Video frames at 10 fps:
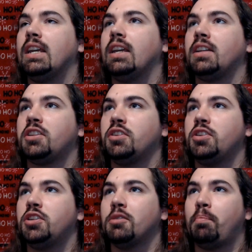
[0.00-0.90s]
it
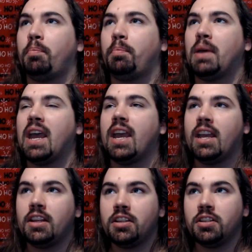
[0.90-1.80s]

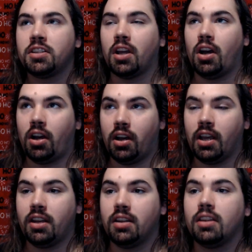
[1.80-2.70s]
depends
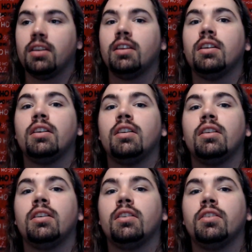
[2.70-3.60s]
on,
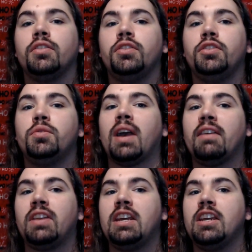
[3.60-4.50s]
you
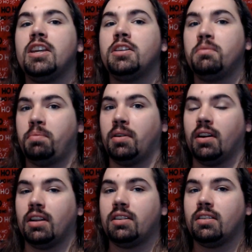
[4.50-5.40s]
have an
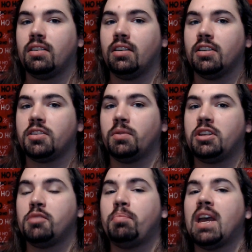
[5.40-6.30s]
input, so
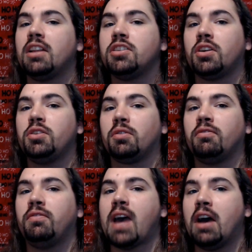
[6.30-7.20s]
it depends on your
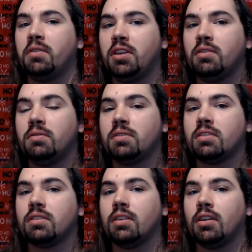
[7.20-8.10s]

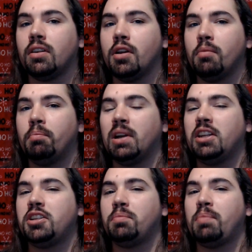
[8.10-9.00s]
values, but
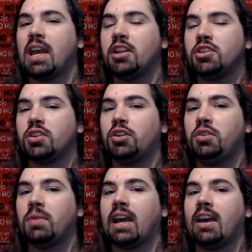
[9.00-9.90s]
it depends on
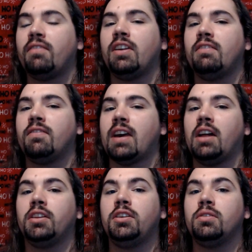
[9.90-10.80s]
you having
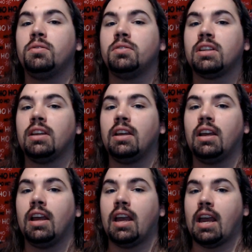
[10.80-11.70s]
values
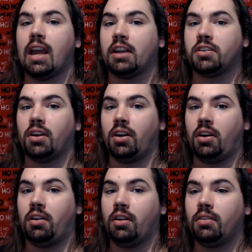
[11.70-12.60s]
at
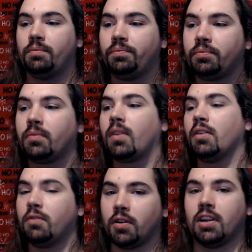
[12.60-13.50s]
all.
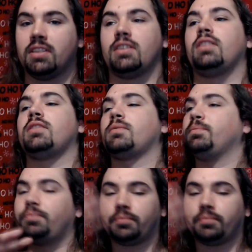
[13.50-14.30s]
For instance,